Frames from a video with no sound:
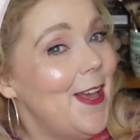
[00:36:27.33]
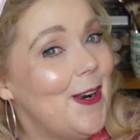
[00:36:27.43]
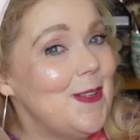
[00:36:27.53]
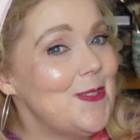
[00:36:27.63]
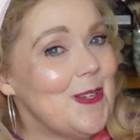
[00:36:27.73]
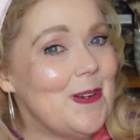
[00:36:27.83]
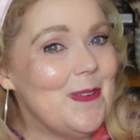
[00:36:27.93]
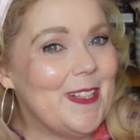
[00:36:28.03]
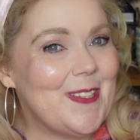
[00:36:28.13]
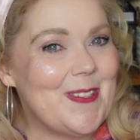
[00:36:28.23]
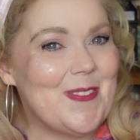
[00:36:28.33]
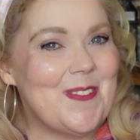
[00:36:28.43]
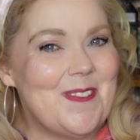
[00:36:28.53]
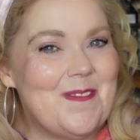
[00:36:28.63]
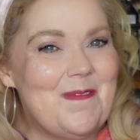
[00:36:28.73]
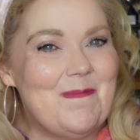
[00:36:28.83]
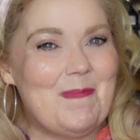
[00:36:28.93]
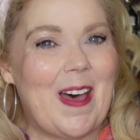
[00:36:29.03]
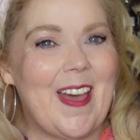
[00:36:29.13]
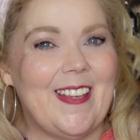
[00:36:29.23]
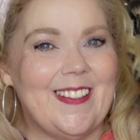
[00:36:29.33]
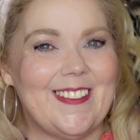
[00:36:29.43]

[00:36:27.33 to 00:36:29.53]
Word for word: and I'll see you real soon. Bye.